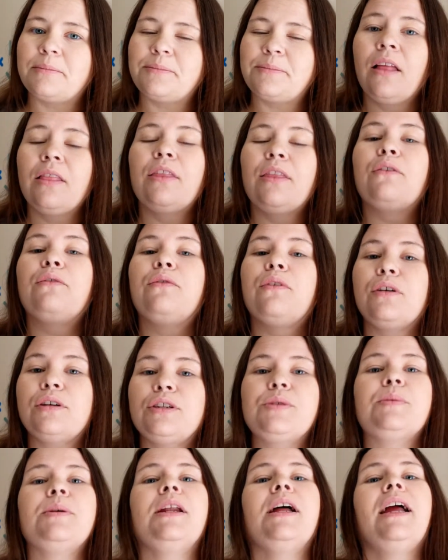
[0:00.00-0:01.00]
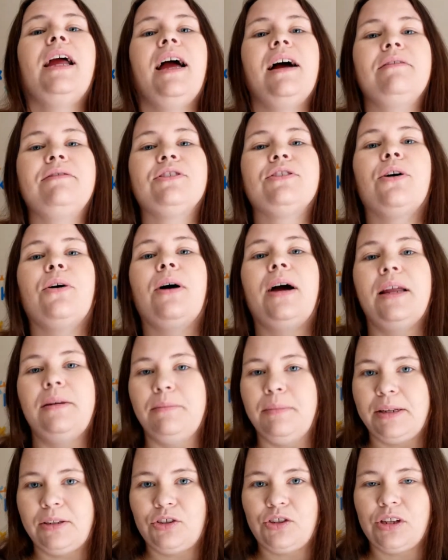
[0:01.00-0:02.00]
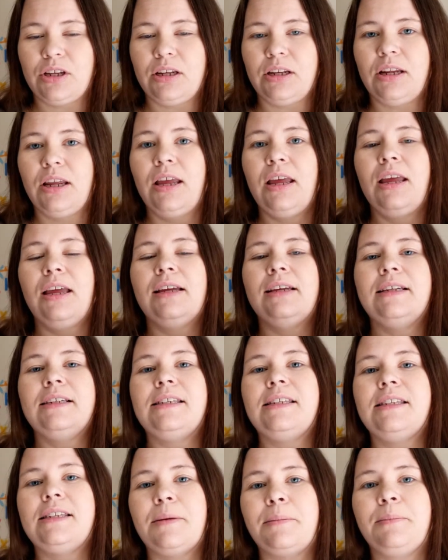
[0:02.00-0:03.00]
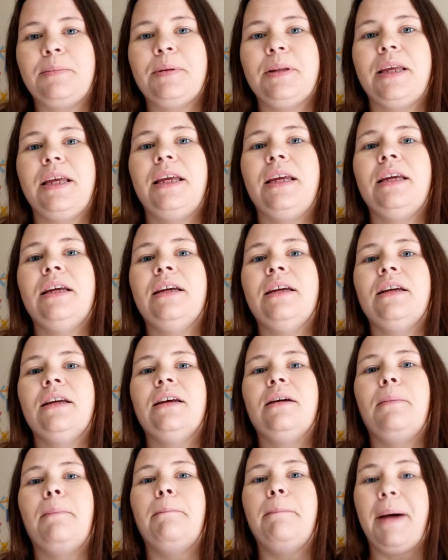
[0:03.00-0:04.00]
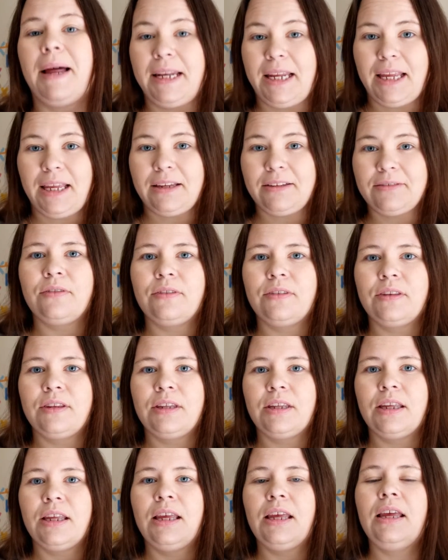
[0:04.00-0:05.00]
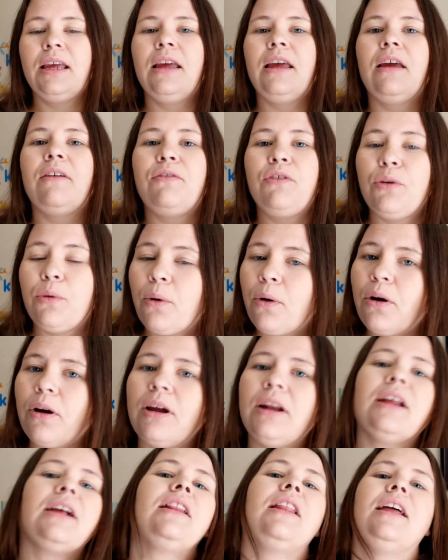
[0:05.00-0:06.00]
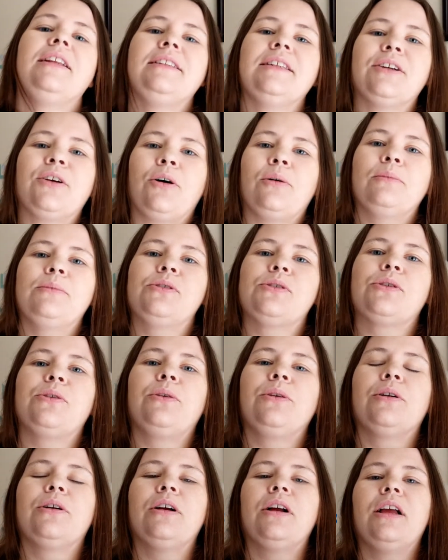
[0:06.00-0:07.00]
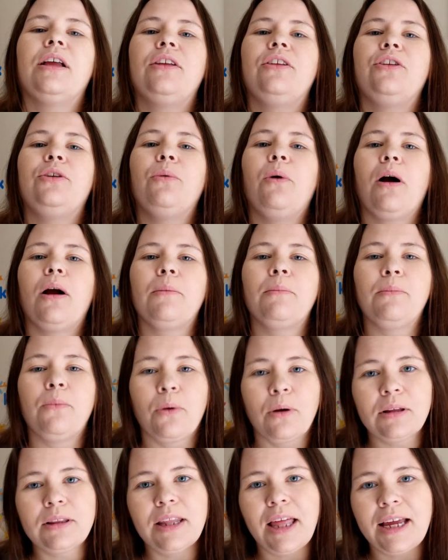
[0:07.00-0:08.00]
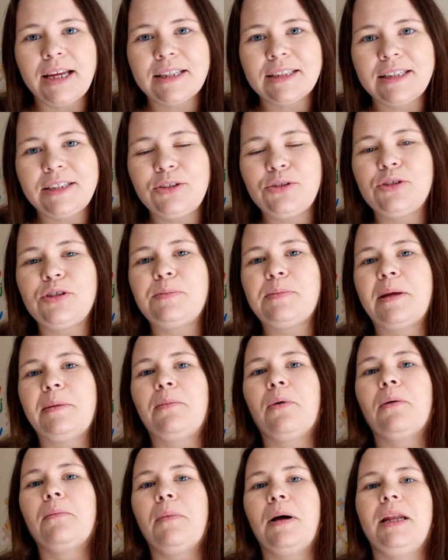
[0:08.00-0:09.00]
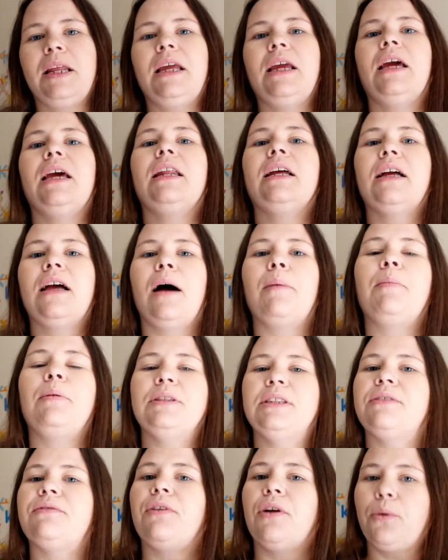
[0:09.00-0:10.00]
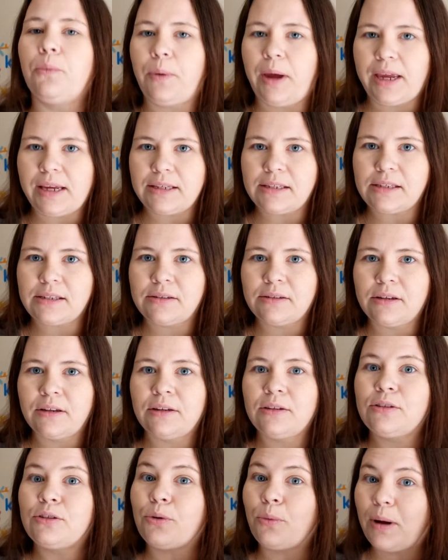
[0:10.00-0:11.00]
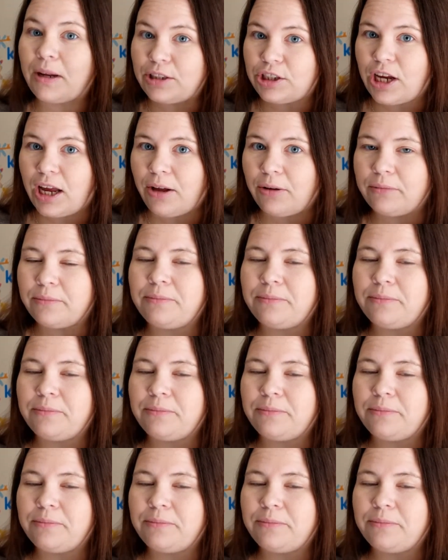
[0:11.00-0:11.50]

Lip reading: The first one I have to go ahead and mention is simply money. If you are an eclectic homeschooler, you are more likely to spend more money in a couple different ways. So watch out.